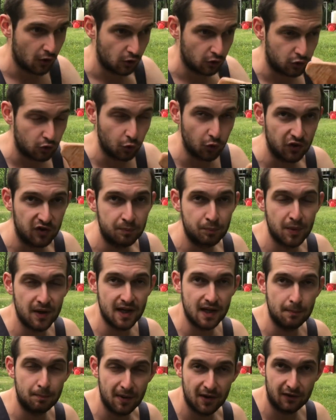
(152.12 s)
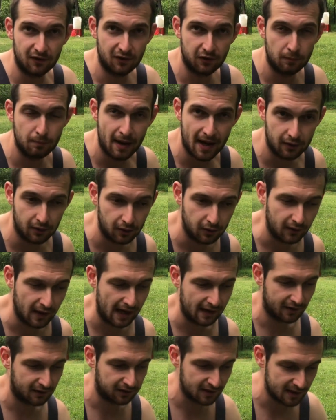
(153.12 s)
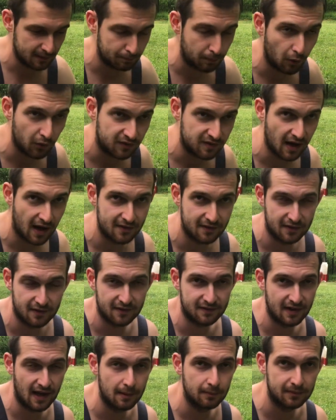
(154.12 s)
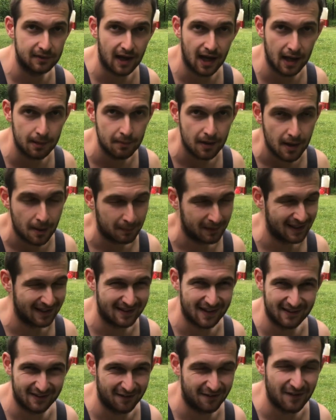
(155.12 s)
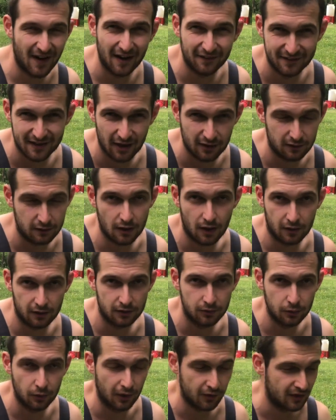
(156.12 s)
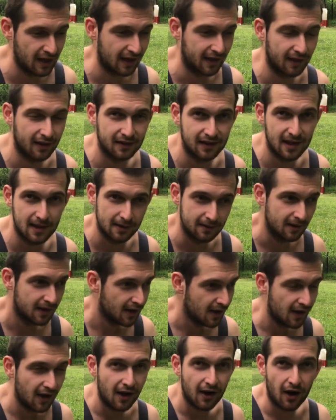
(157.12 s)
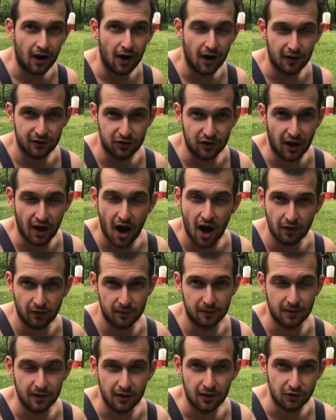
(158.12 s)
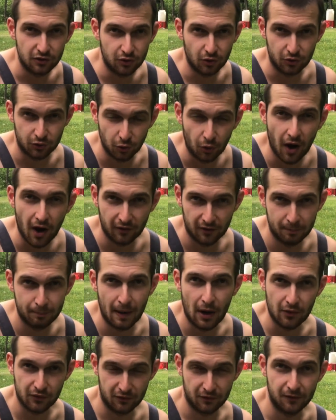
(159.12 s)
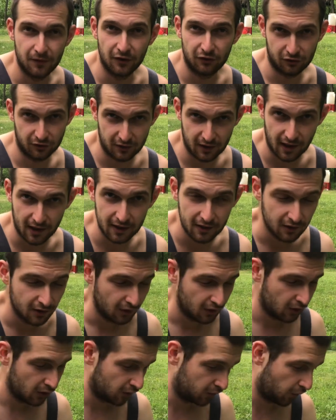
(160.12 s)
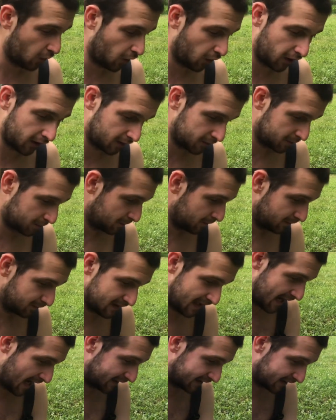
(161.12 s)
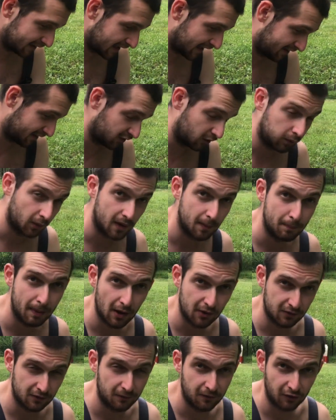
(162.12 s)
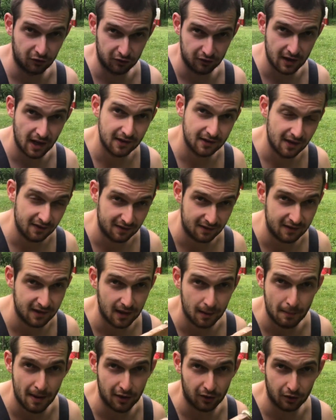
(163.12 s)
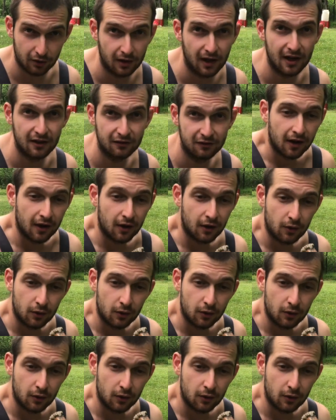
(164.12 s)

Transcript: 2 spitting pieces of metal and clean both sides at the same time, but that's a $5,000 tool. You're not gonna clean 100 to 200 pounds of fish a day. For anything less than 20 pounds of fish a day, this is gonna make your life